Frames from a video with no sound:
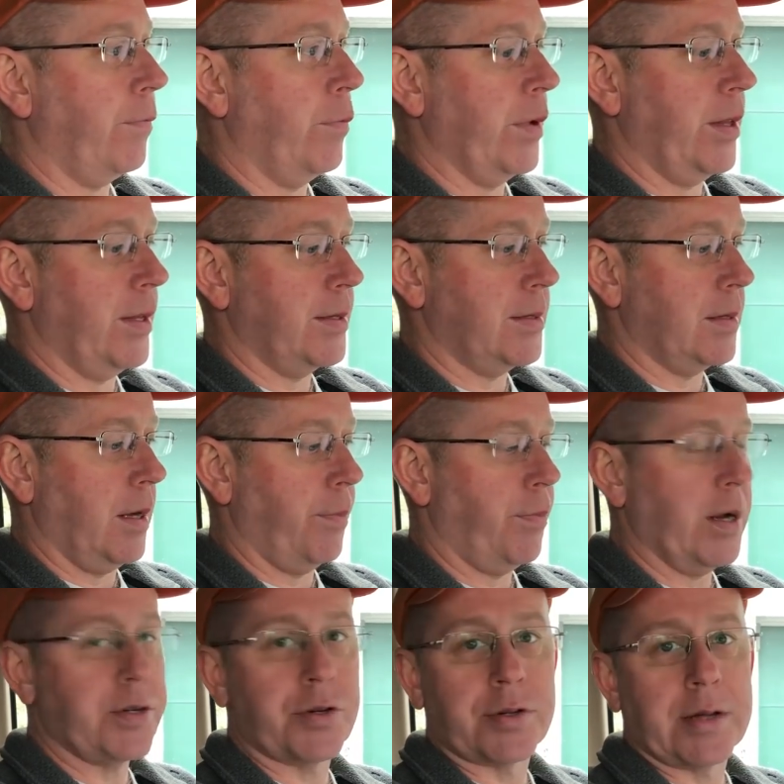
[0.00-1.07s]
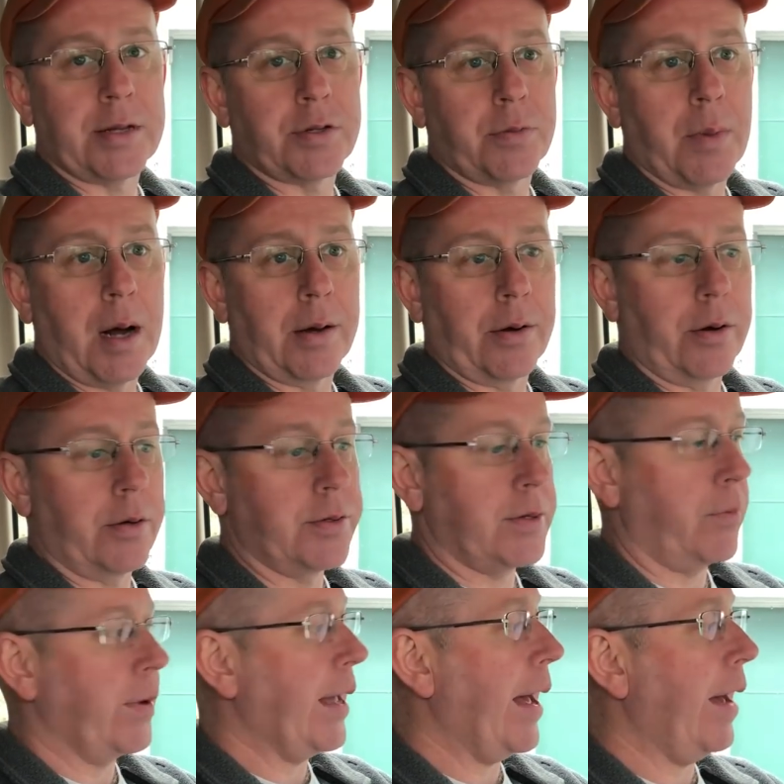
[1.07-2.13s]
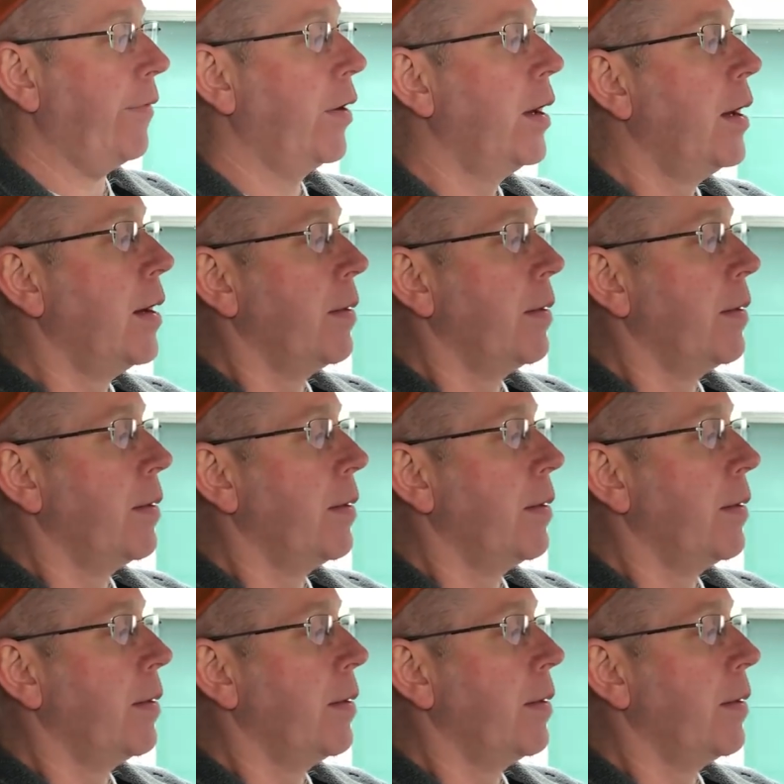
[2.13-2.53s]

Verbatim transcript: with its uh, pressure sensor monitors that we have.